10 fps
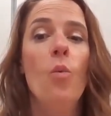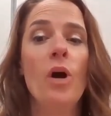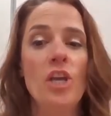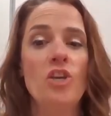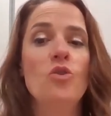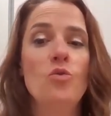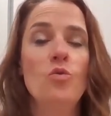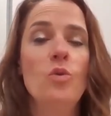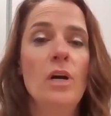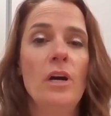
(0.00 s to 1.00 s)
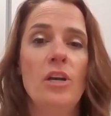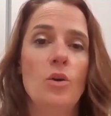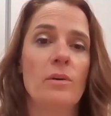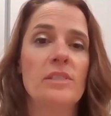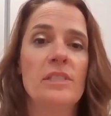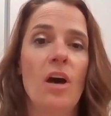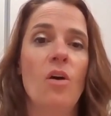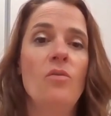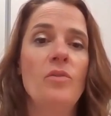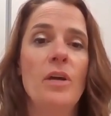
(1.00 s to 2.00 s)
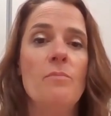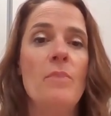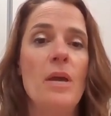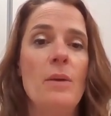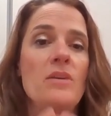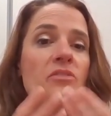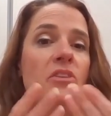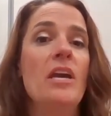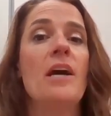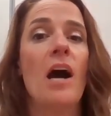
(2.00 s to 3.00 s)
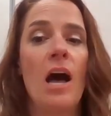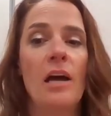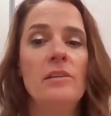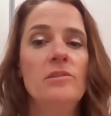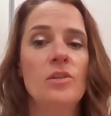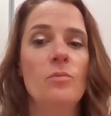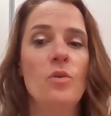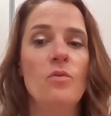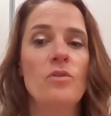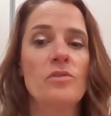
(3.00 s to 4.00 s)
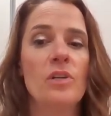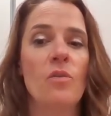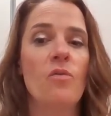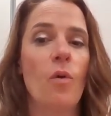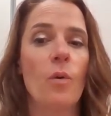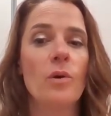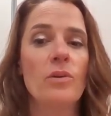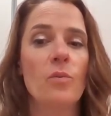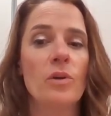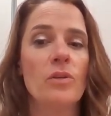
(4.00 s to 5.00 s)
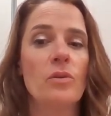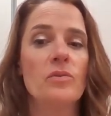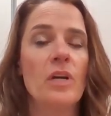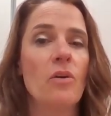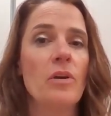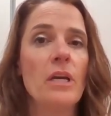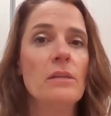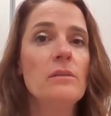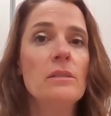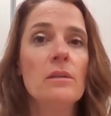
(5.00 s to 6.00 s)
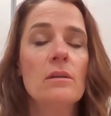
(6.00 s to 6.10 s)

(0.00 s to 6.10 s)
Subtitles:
what you yourself can maybe take on to move yourself forward in one of those areas?